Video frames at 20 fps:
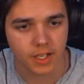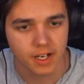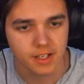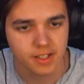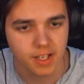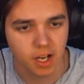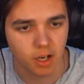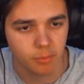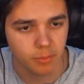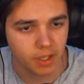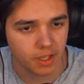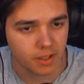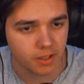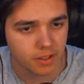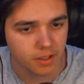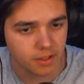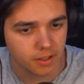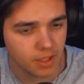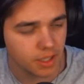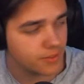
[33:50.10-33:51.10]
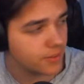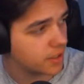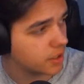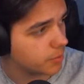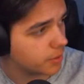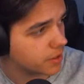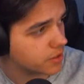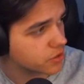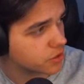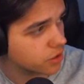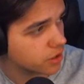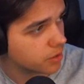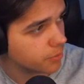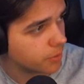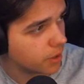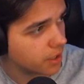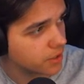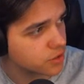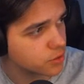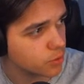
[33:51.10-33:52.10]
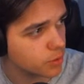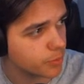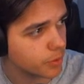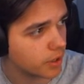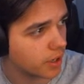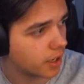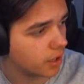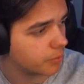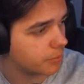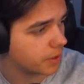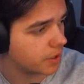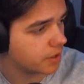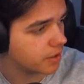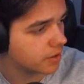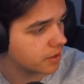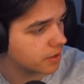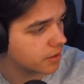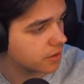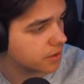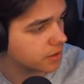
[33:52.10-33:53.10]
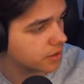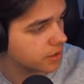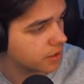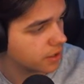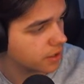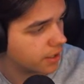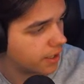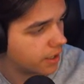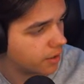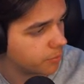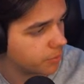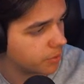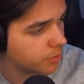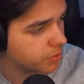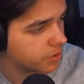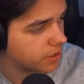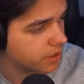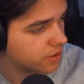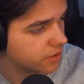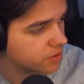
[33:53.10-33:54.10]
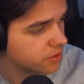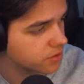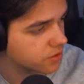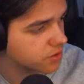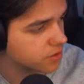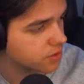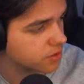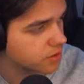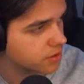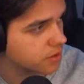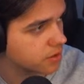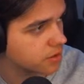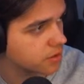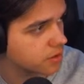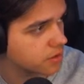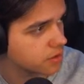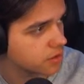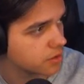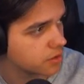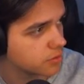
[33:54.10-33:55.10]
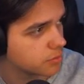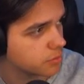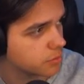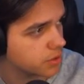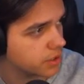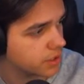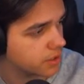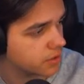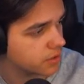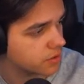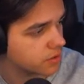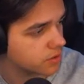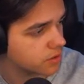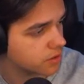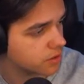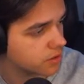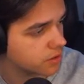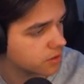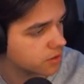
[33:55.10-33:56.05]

Guys, help me. If anybody's good at Minesweeper, help me. Help me, please. Please.